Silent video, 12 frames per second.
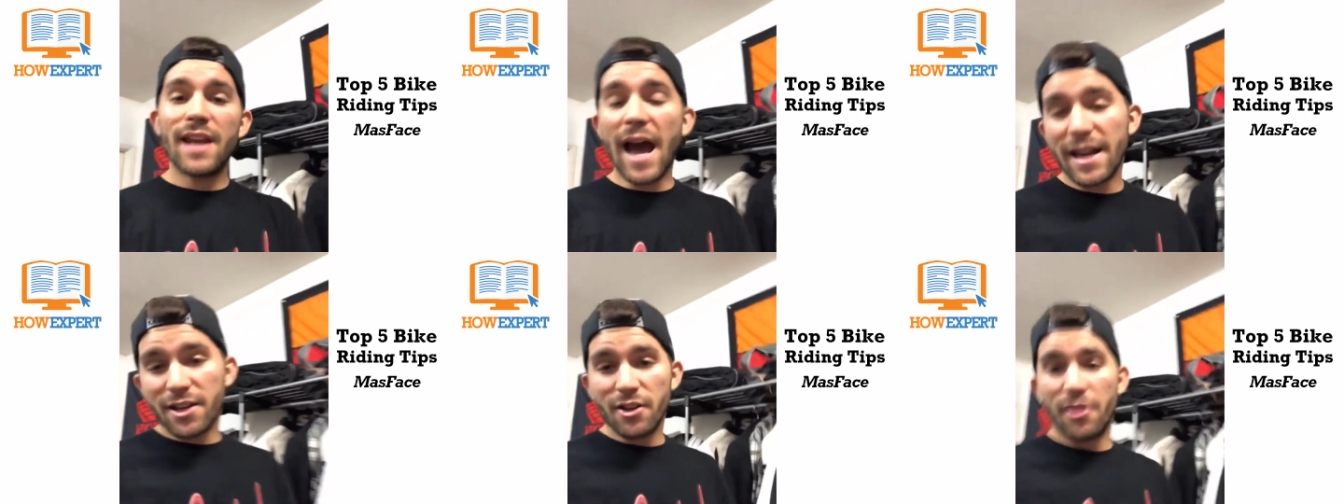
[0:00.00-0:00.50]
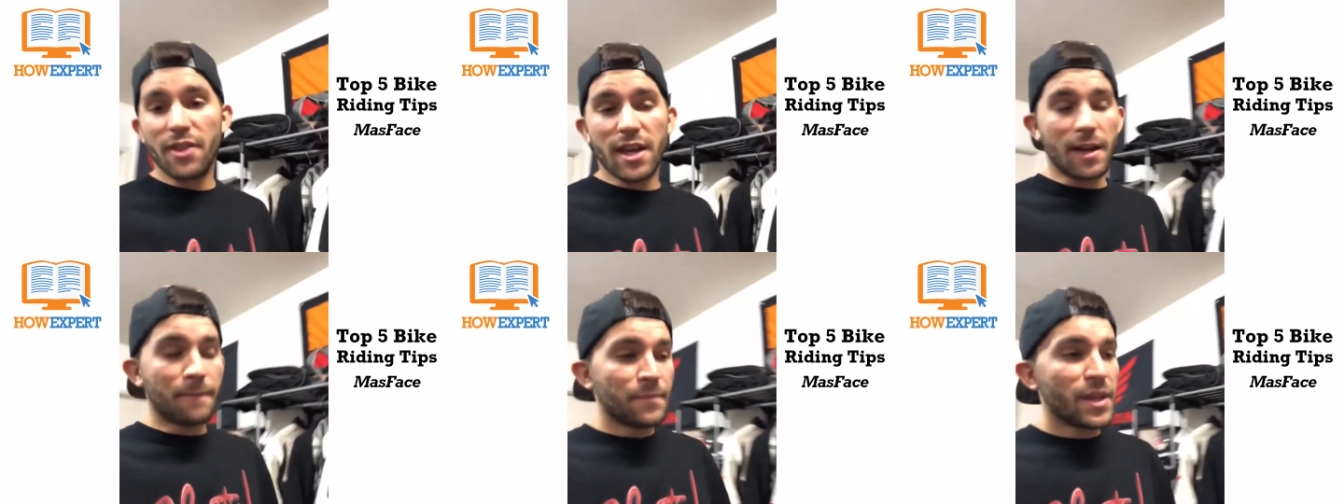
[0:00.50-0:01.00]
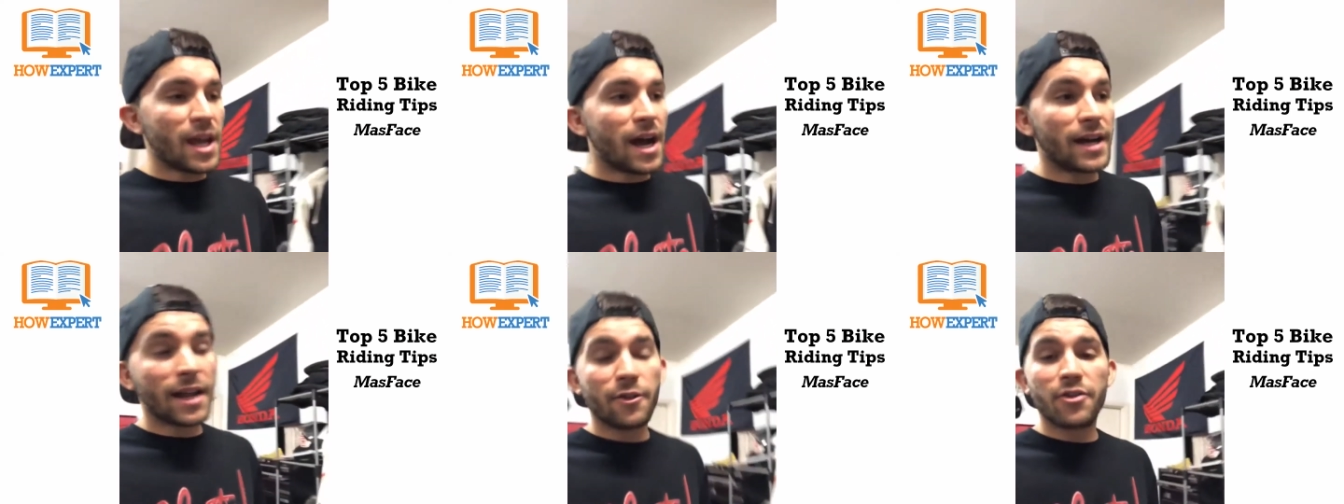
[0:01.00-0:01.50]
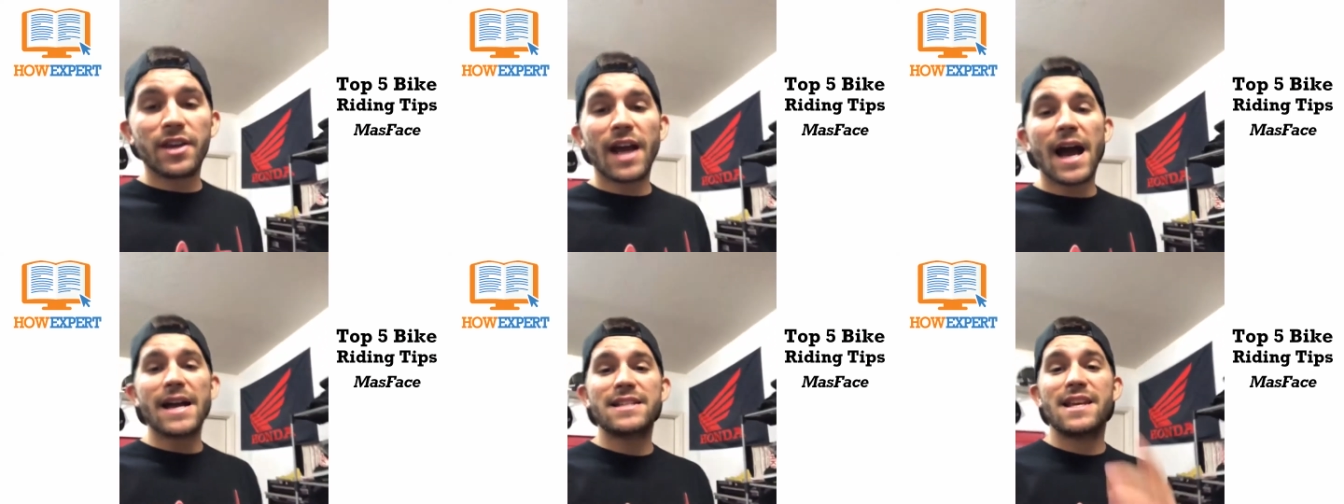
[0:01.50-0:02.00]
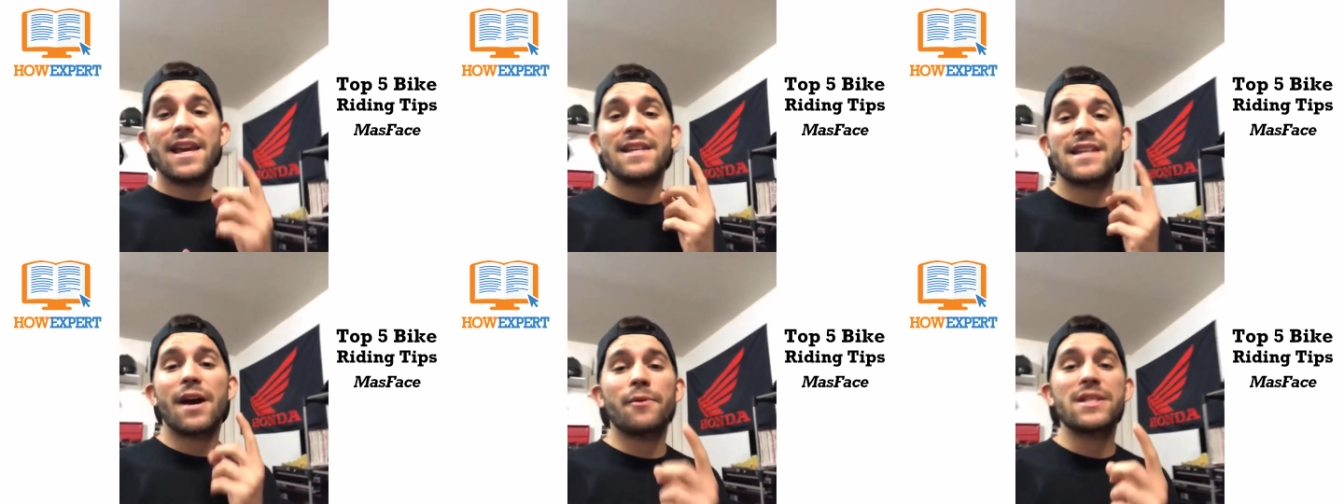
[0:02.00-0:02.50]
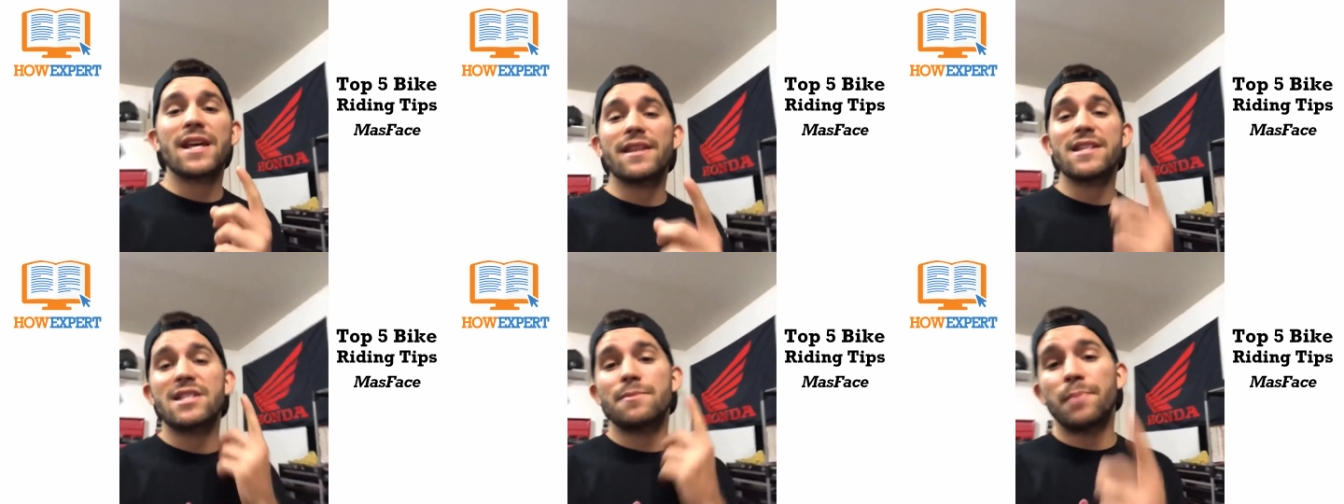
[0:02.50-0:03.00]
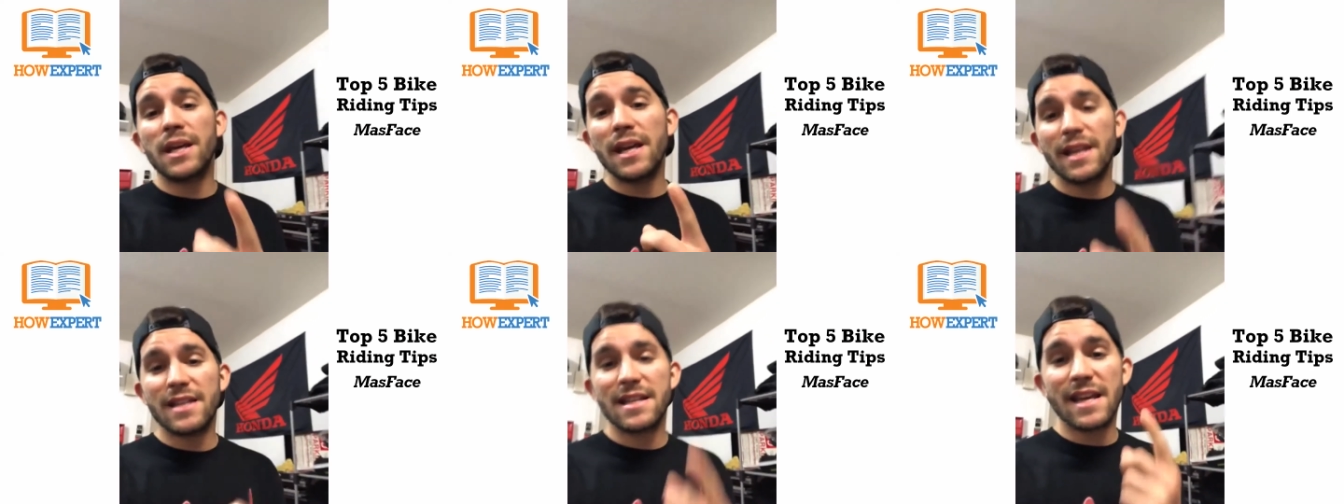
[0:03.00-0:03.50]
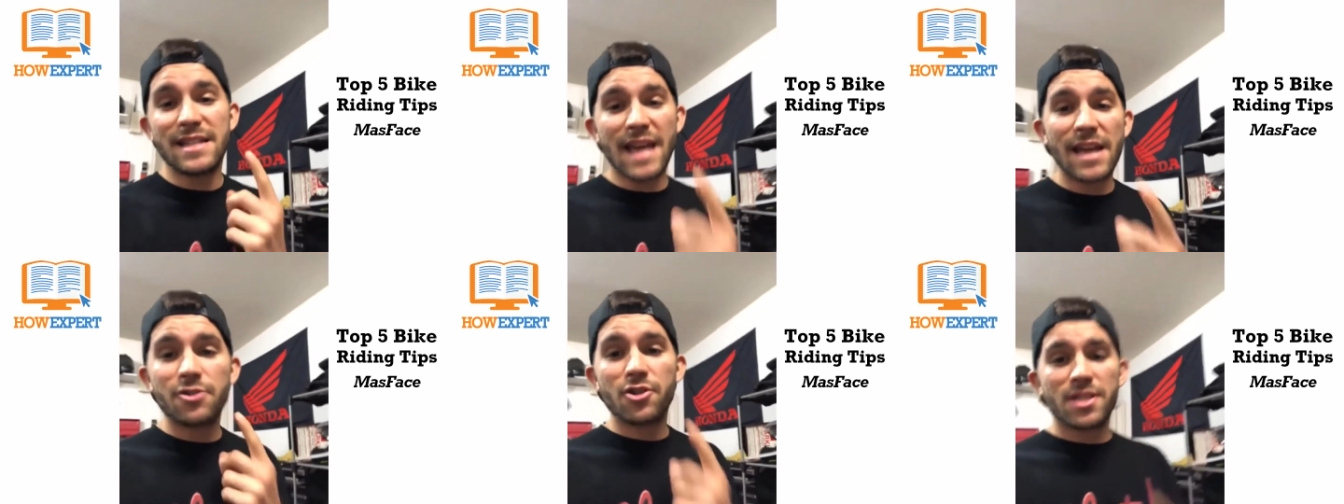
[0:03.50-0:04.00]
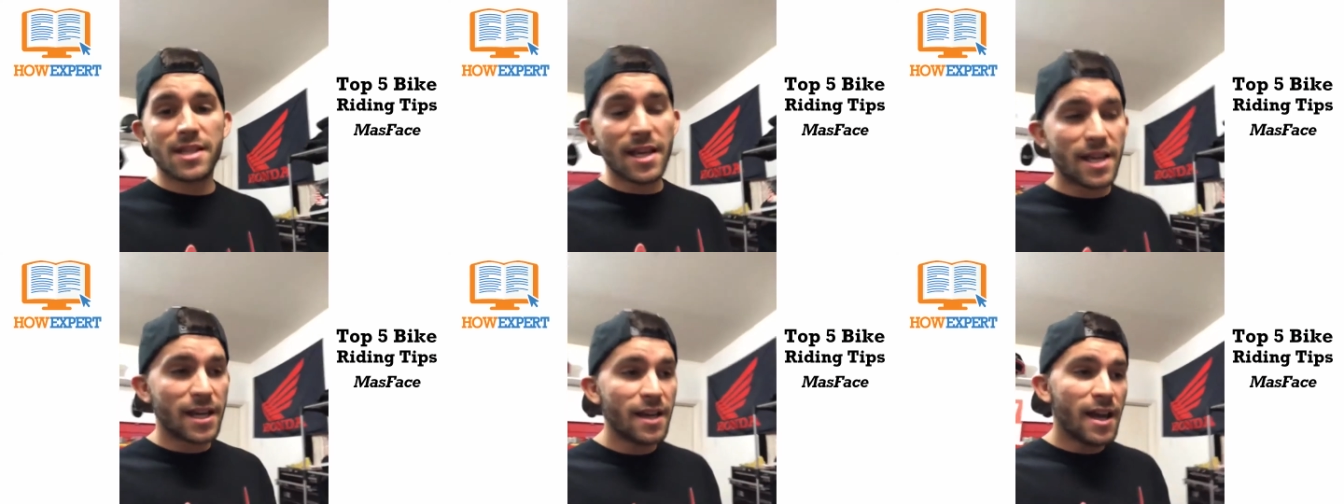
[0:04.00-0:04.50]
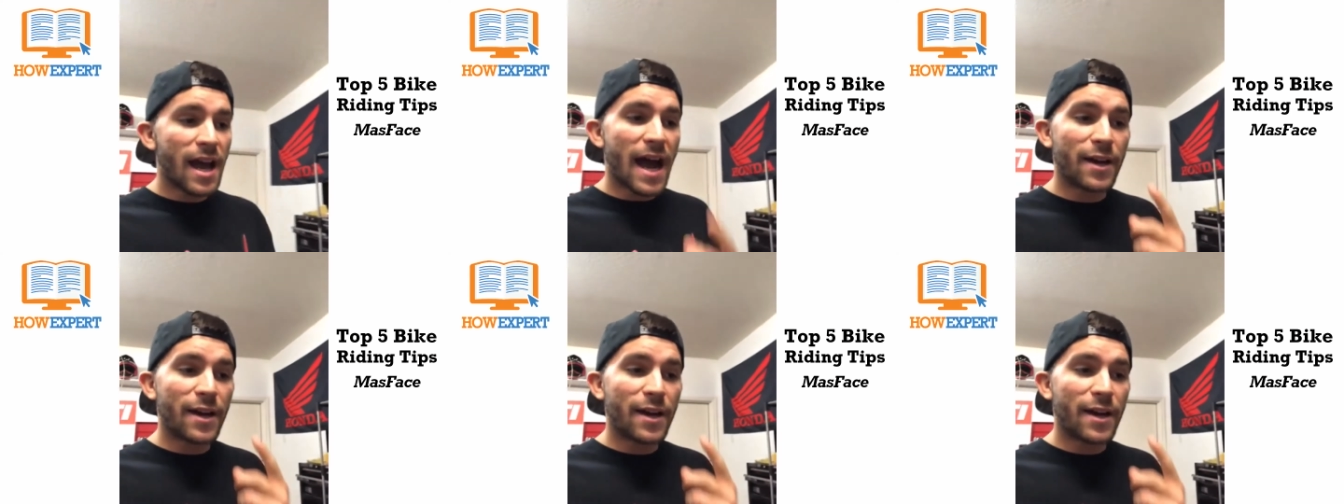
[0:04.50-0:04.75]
not a good thing. Another thing, guys, is I always say this: speed is a dangerous thing.